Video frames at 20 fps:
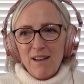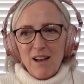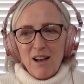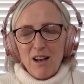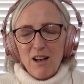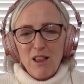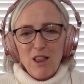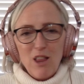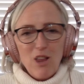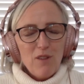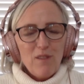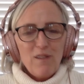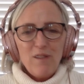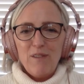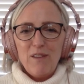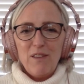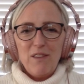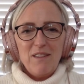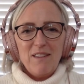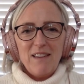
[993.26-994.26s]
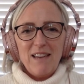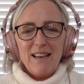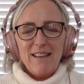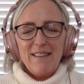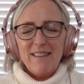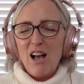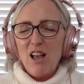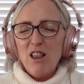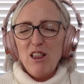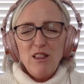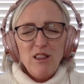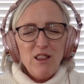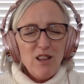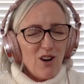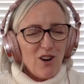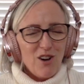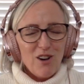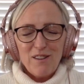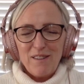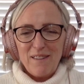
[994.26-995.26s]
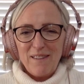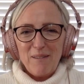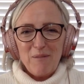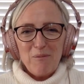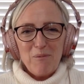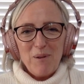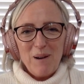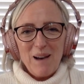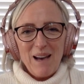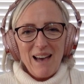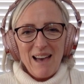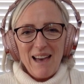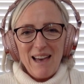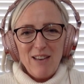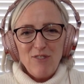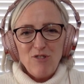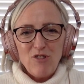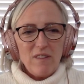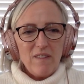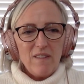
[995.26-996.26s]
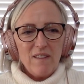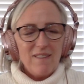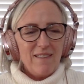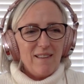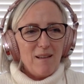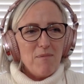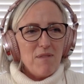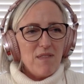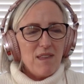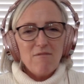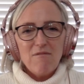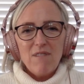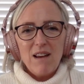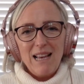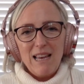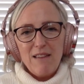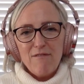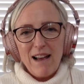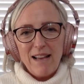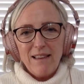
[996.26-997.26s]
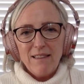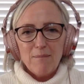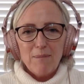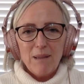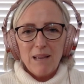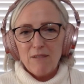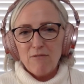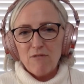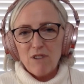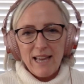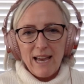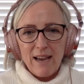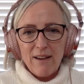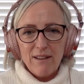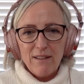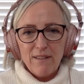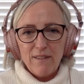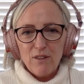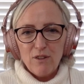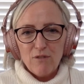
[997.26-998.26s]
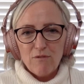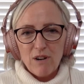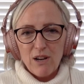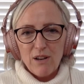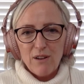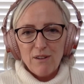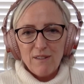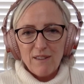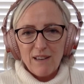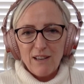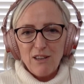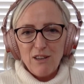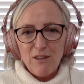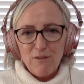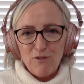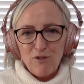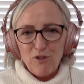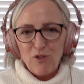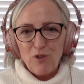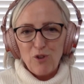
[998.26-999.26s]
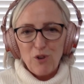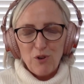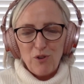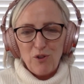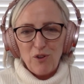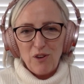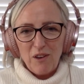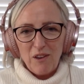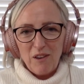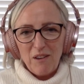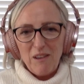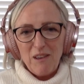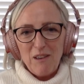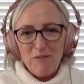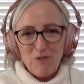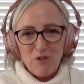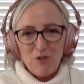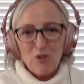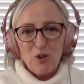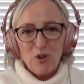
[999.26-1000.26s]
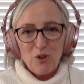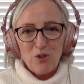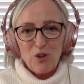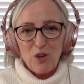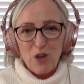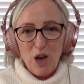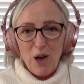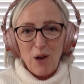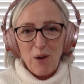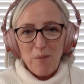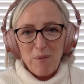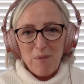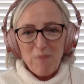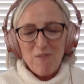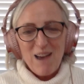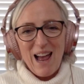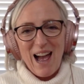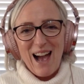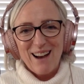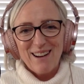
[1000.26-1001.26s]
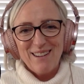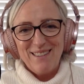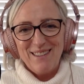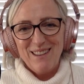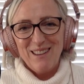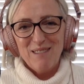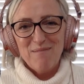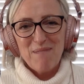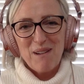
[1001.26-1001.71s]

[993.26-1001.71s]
a lot of other days, where it just does something really random, like run out into the road, and you've just got to cope and react in the